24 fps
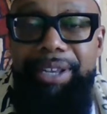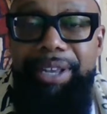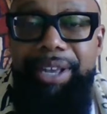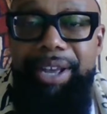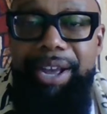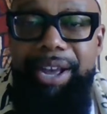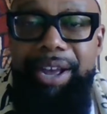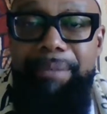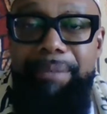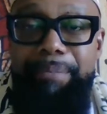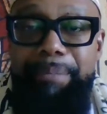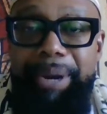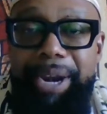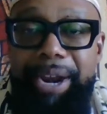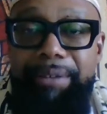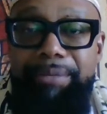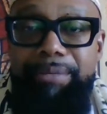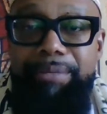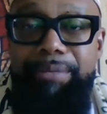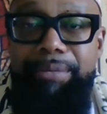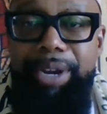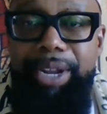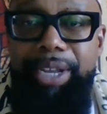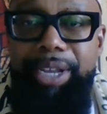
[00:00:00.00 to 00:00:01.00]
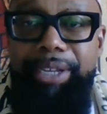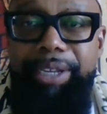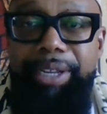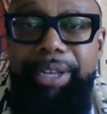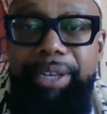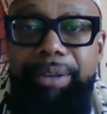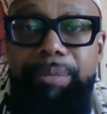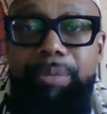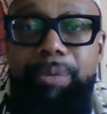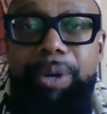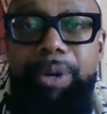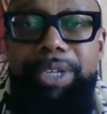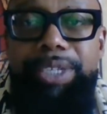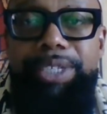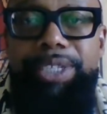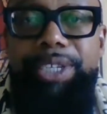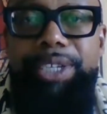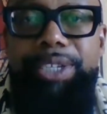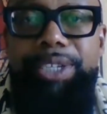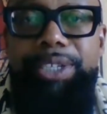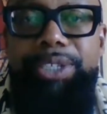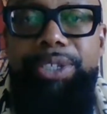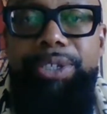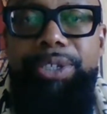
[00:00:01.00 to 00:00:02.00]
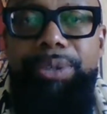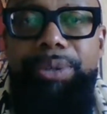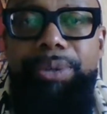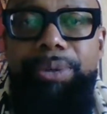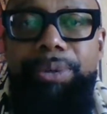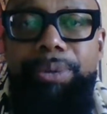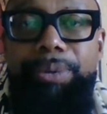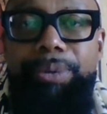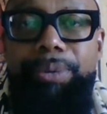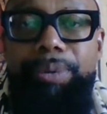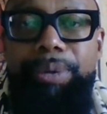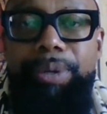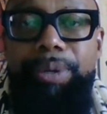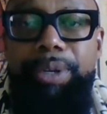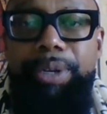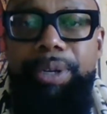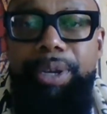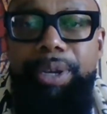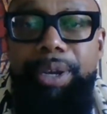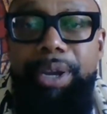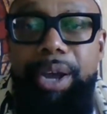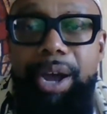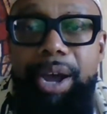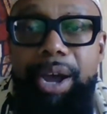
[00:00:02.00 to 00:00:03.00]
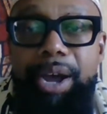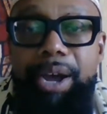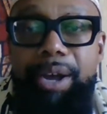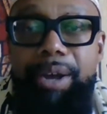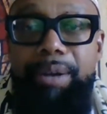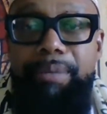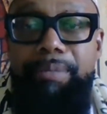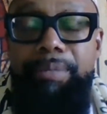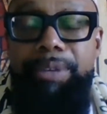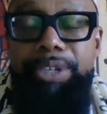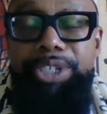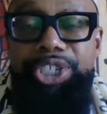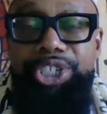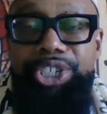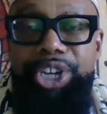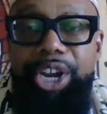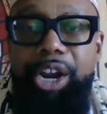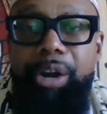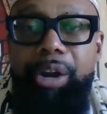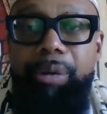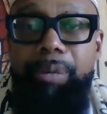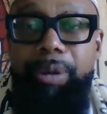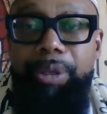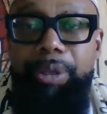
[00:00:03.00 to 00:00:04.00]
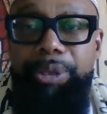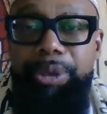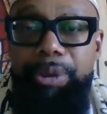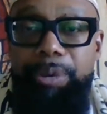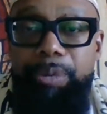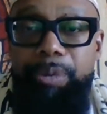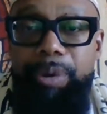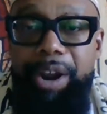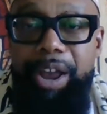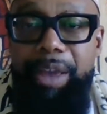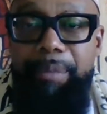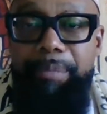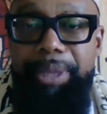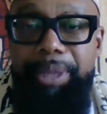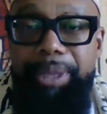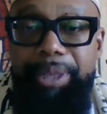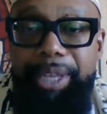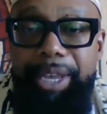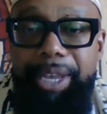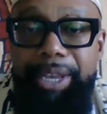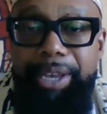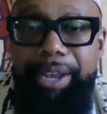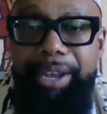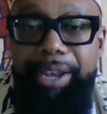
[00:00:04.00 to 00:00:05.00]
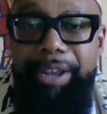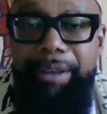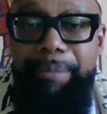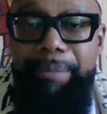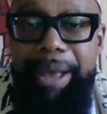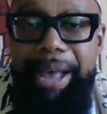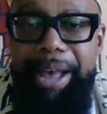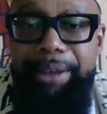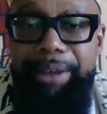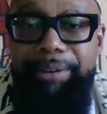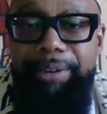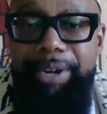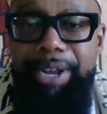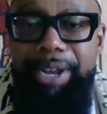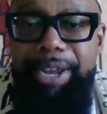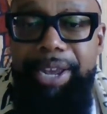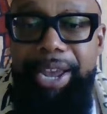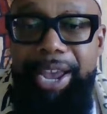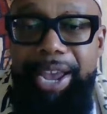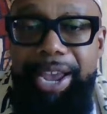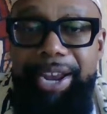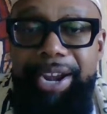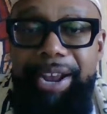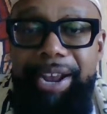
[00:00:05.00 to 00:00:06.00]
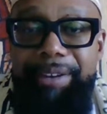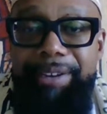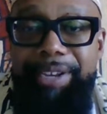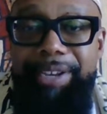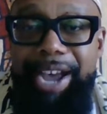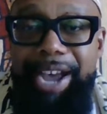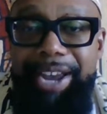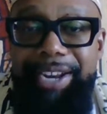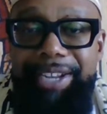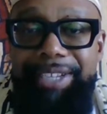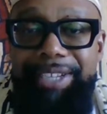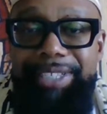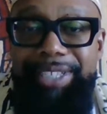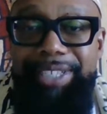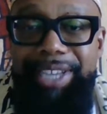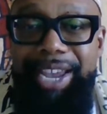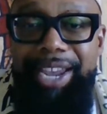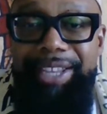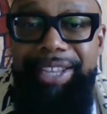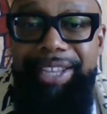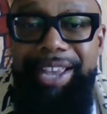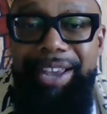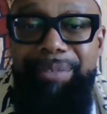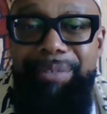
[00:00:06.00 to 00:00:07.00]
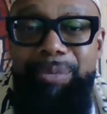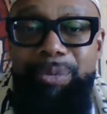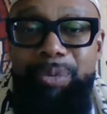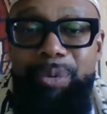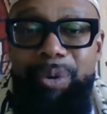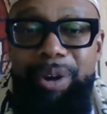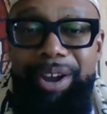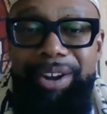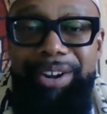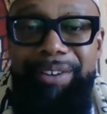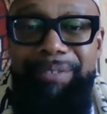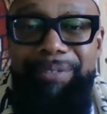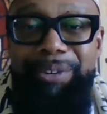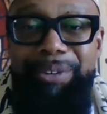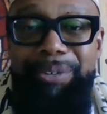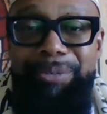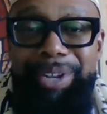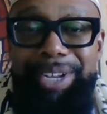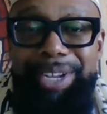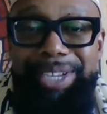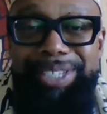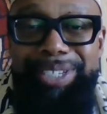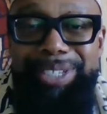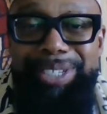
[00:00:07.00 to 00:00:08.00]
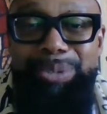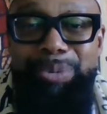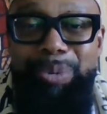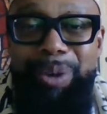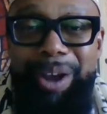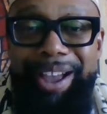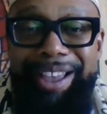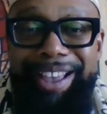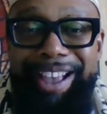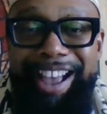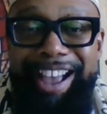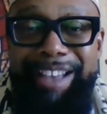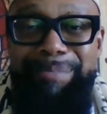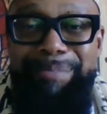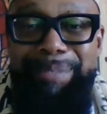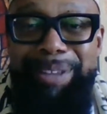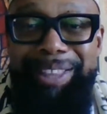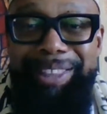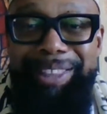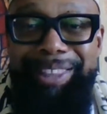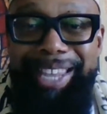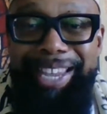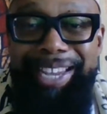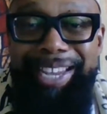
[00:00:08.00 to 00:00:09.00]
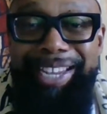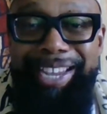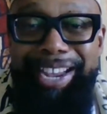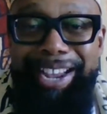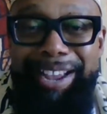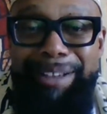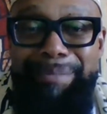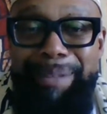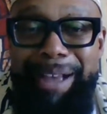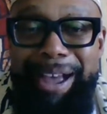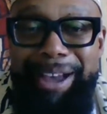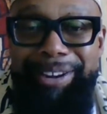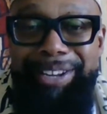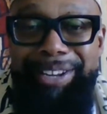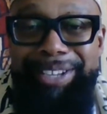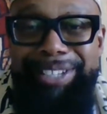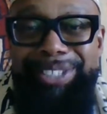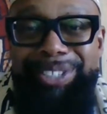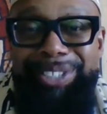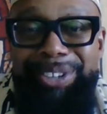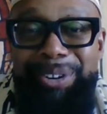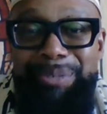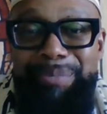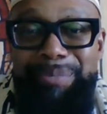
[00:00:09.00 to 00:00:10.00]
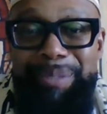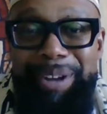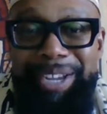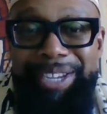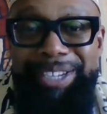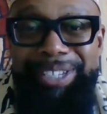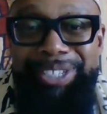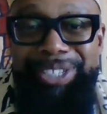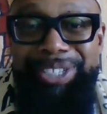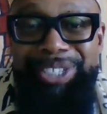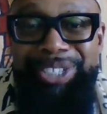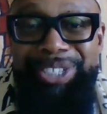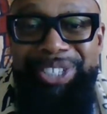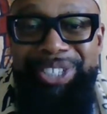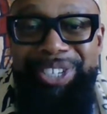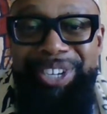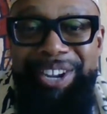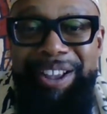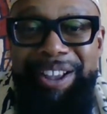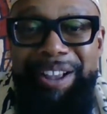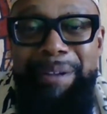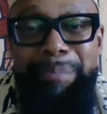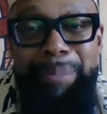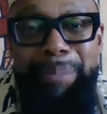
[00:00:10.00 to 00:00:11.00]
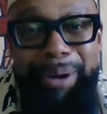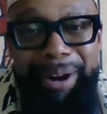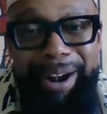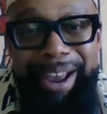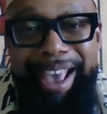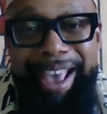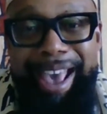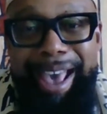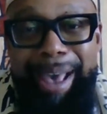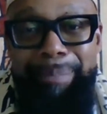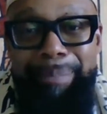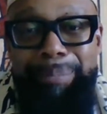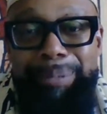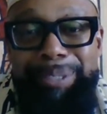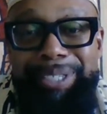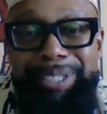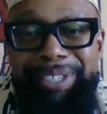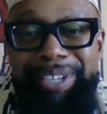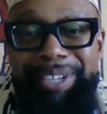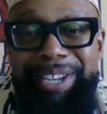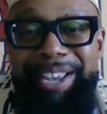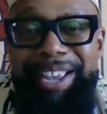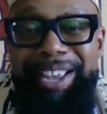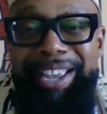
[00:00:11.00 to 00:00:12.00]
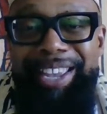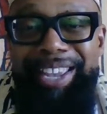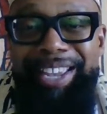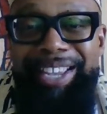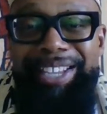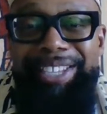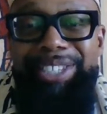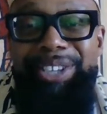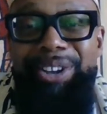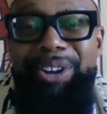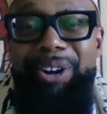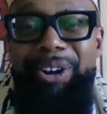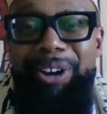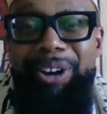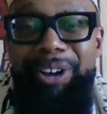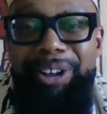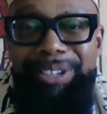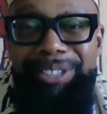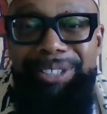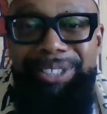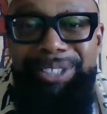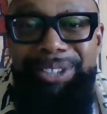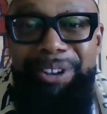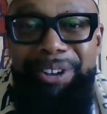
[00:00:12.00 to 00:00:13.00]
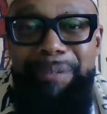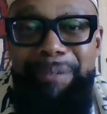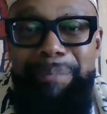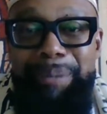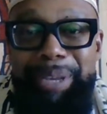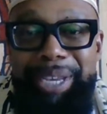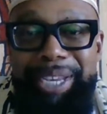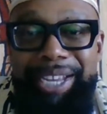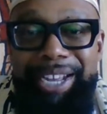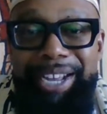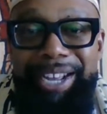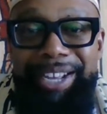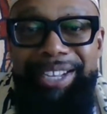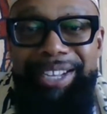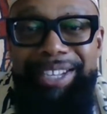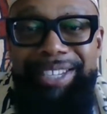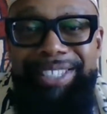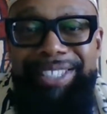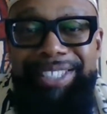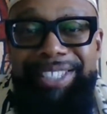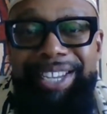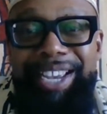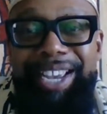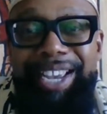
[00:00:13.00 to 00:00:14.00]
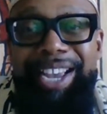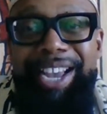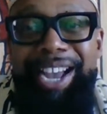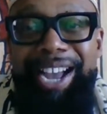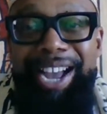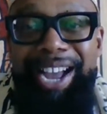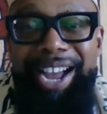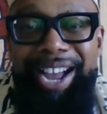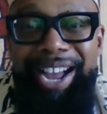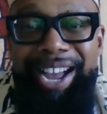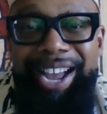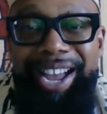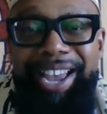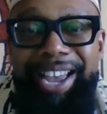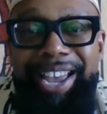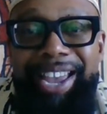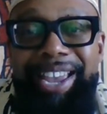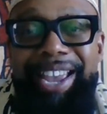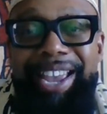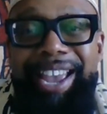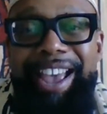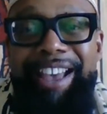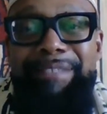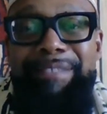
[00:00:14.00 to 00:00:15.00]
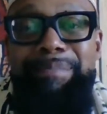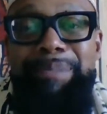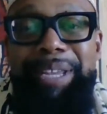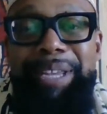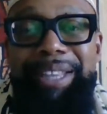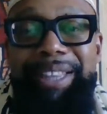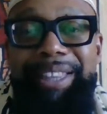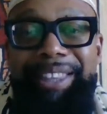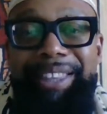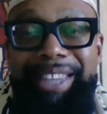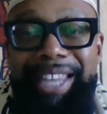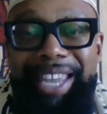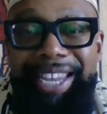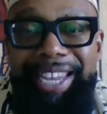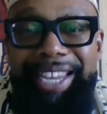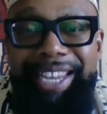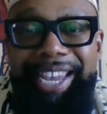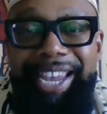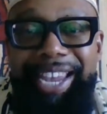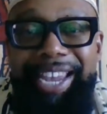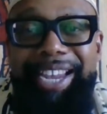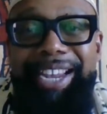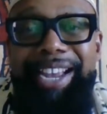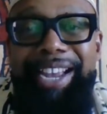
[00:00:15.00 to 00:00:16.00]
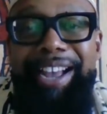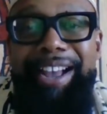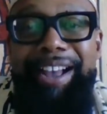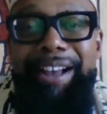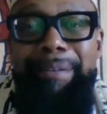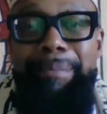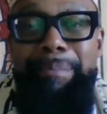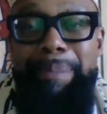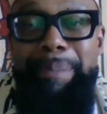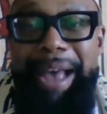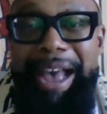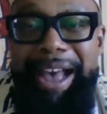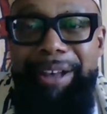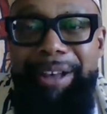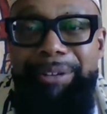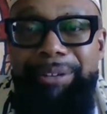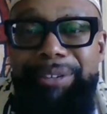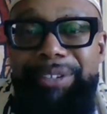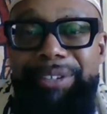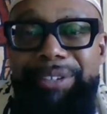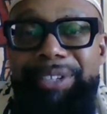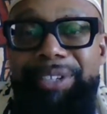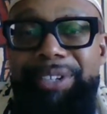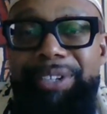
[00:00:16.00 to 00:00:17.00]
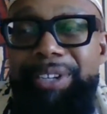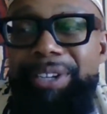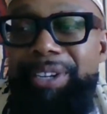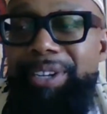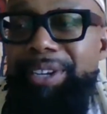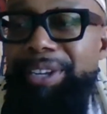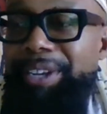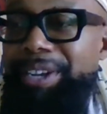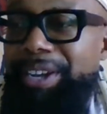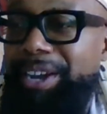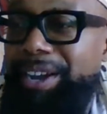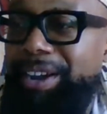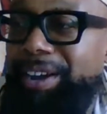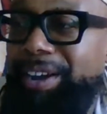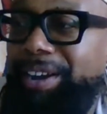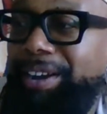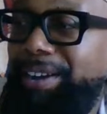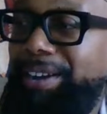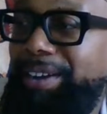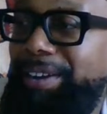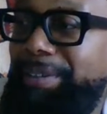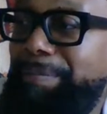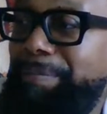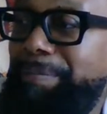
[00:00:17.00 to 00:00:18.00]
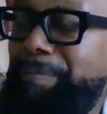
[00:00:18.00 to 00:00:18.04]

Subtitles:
but I really wanted to share with you what I've been thinking about. And I've got to say that one of the reasons why I've been thinking about it so much, perhaps, is also because I have been thinking about how